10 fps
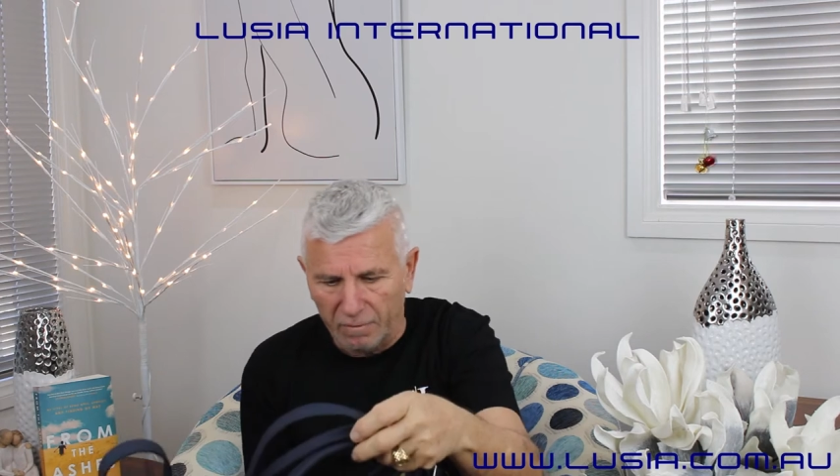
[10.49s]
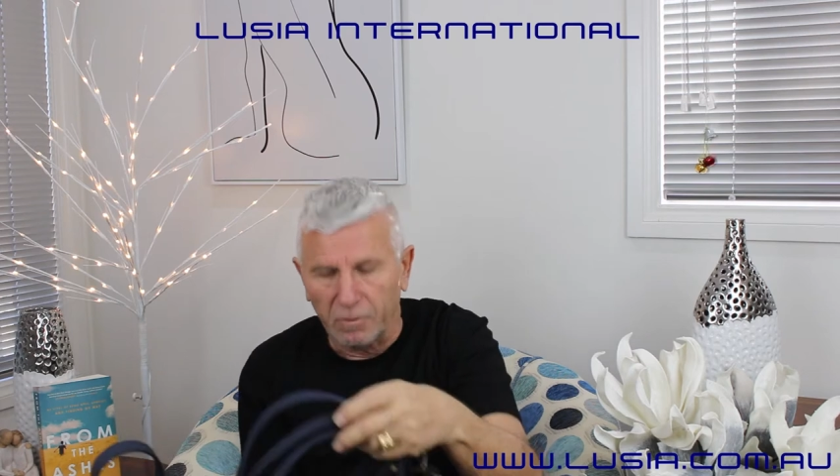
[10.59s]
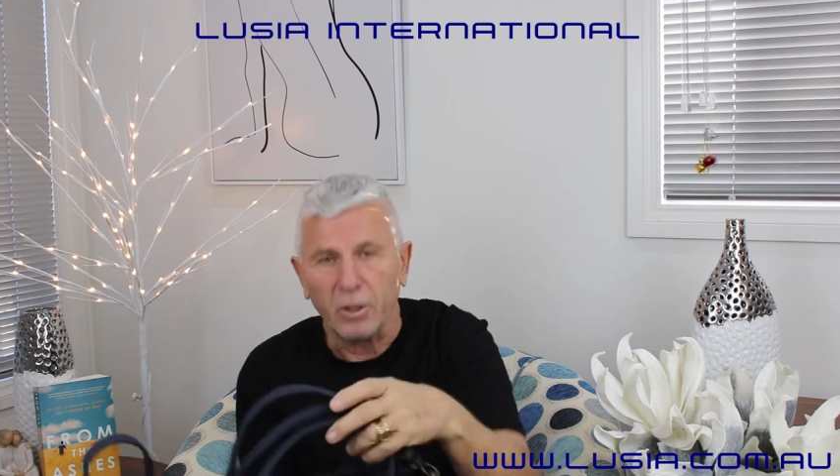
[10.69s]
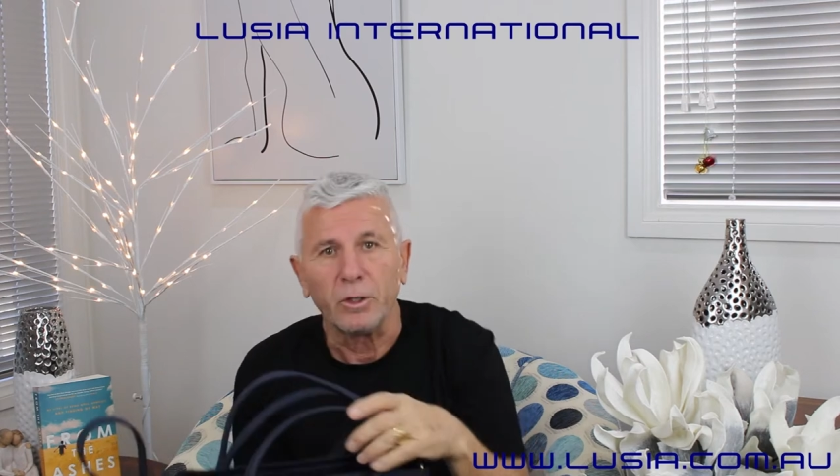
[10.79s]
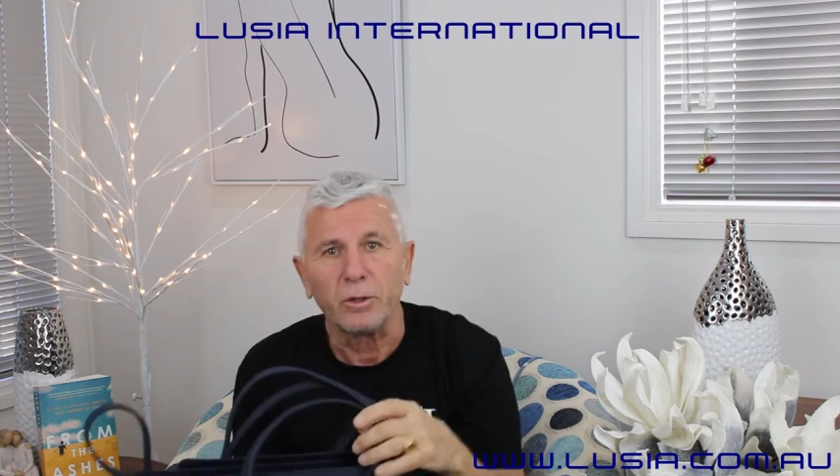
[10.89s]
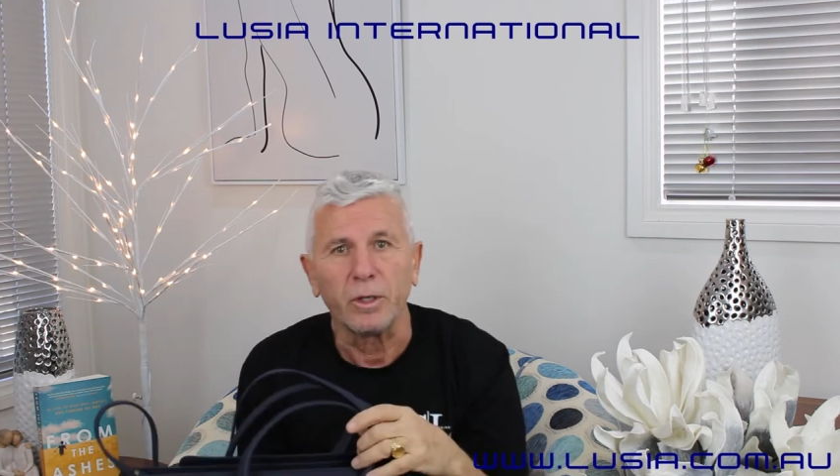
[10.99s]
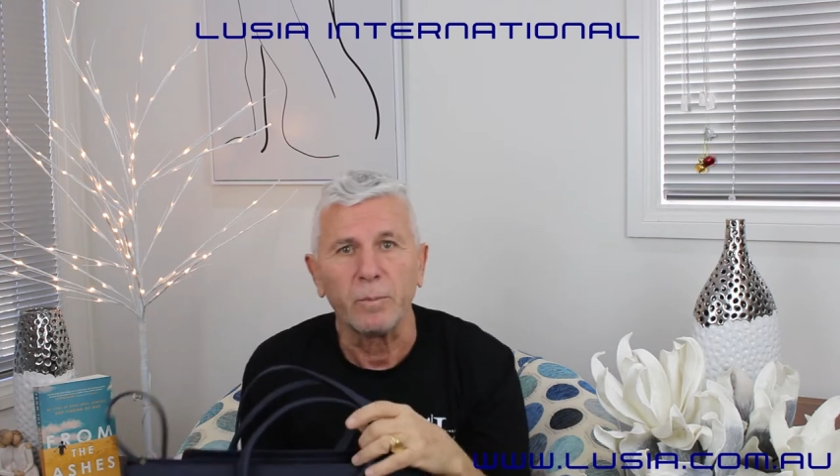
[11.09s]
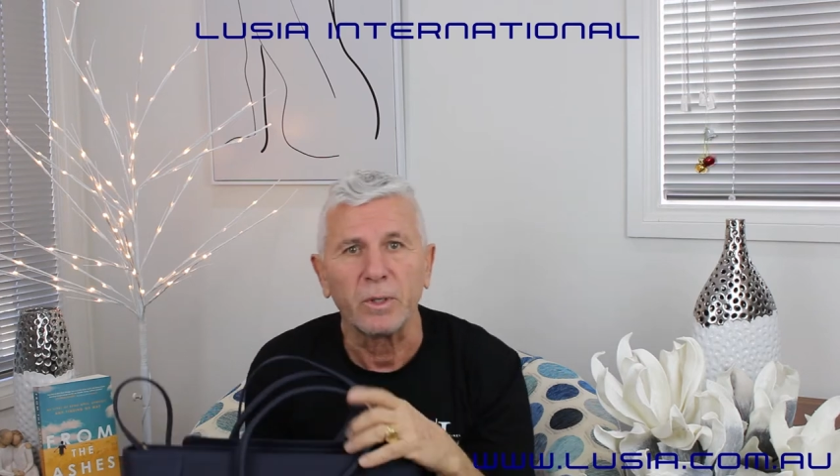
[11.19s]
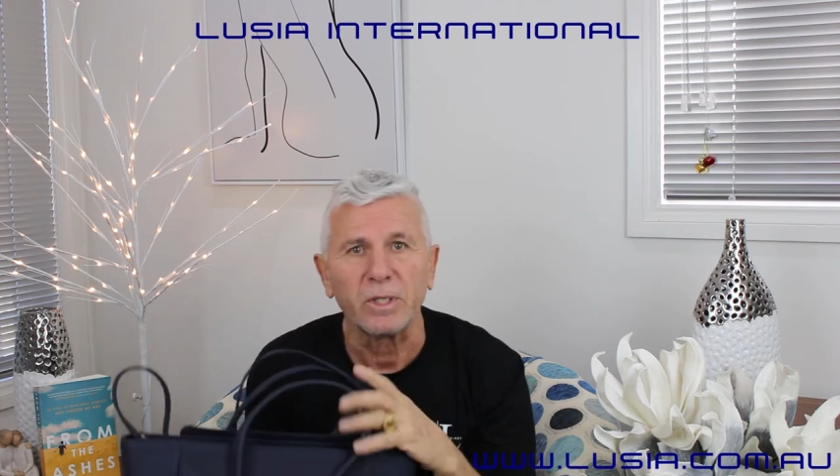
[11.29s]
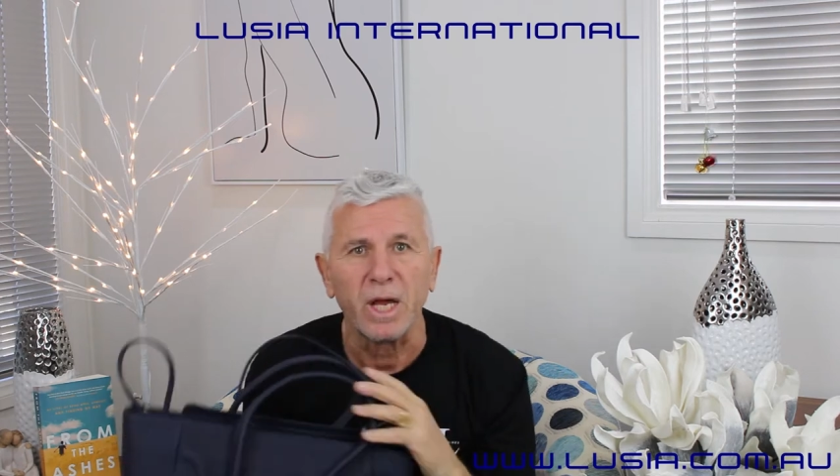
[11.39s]
for you to
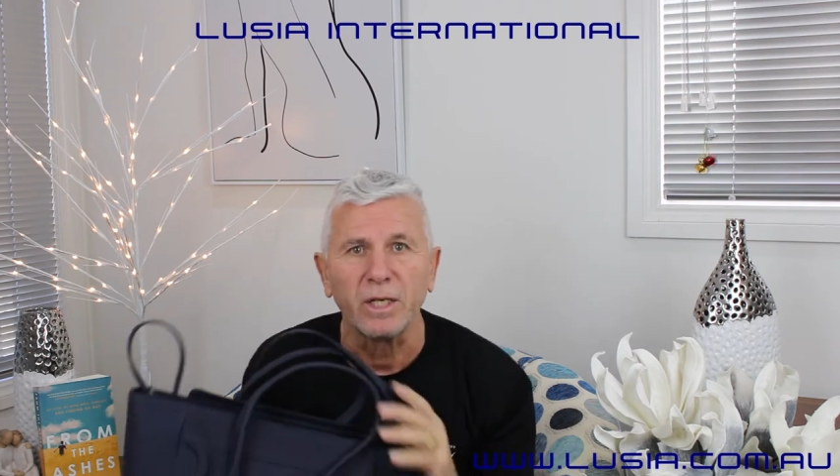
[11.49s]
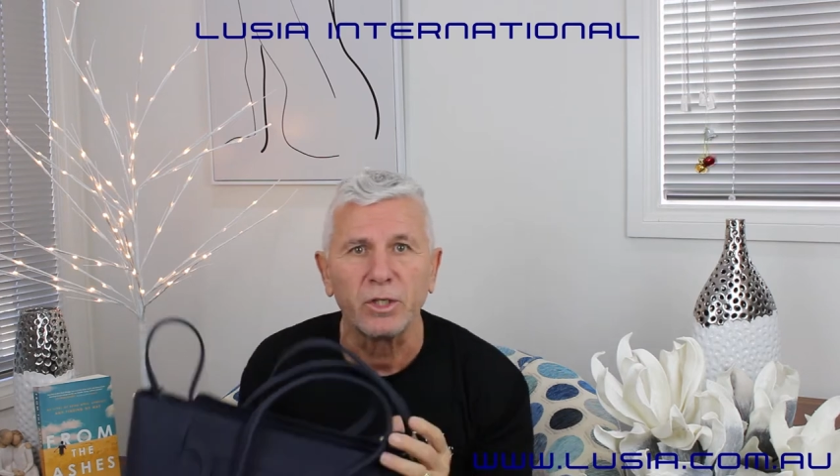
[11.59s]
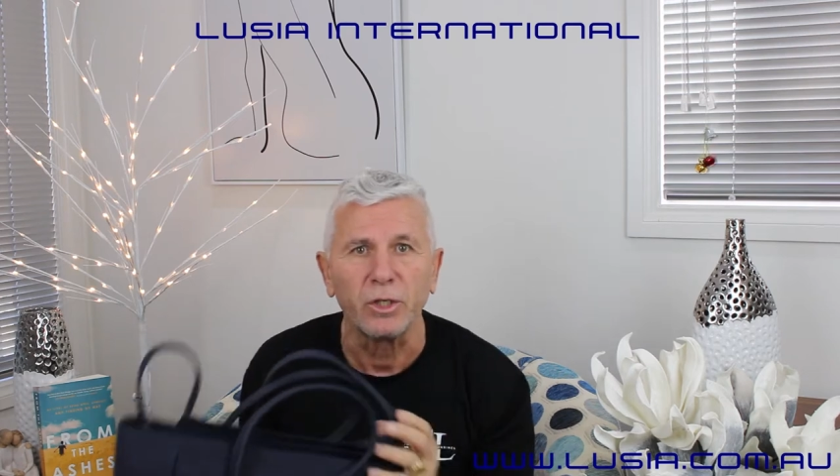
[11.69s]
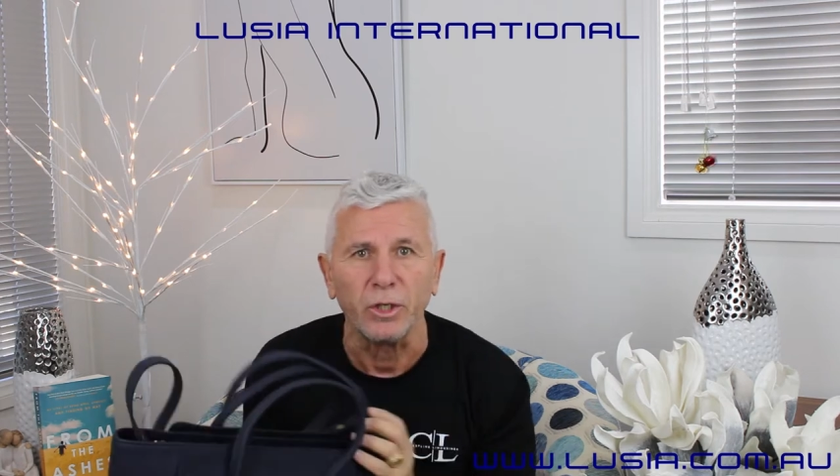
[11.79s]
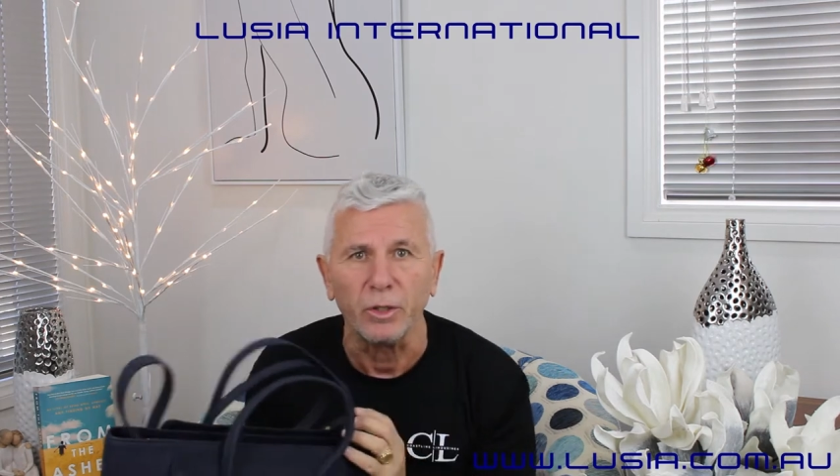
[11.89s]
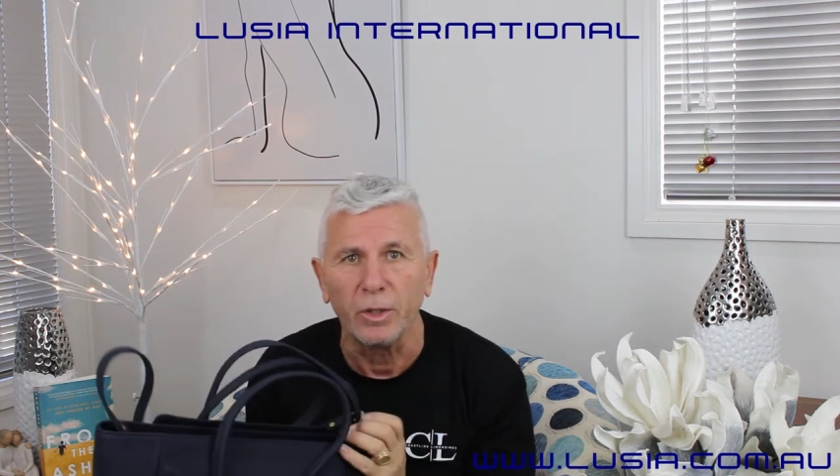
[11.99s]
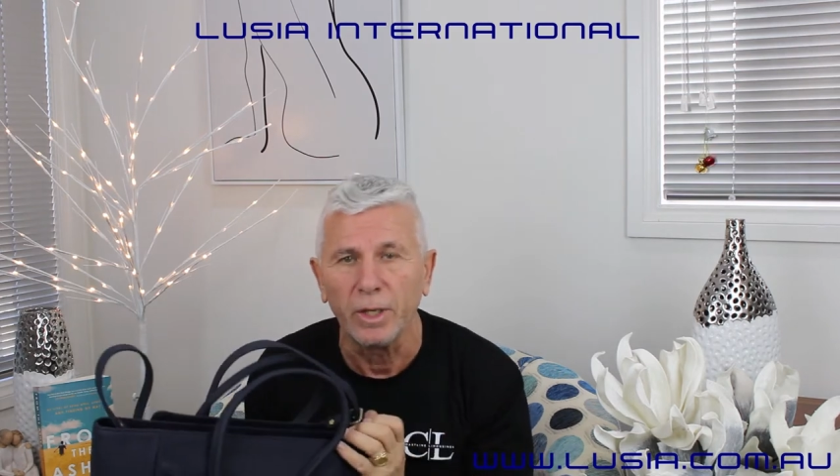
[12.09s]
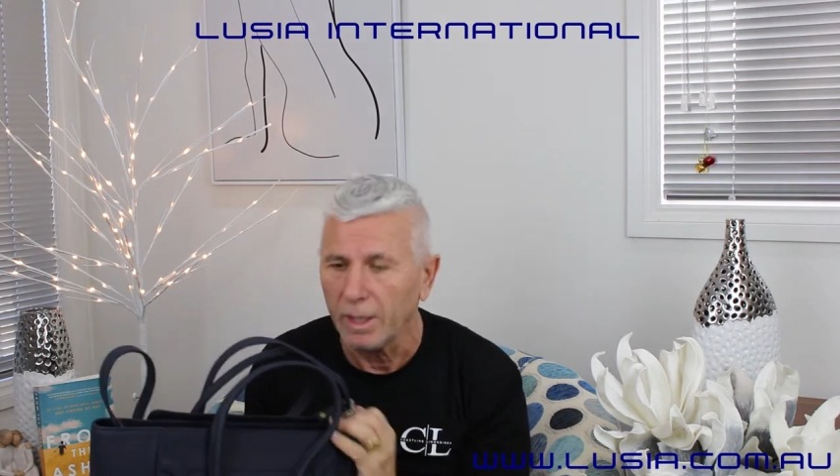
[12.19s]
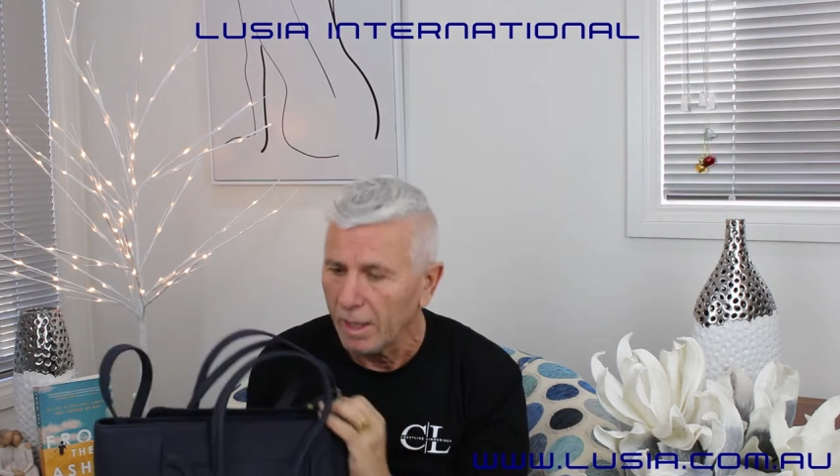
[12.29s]
represent to you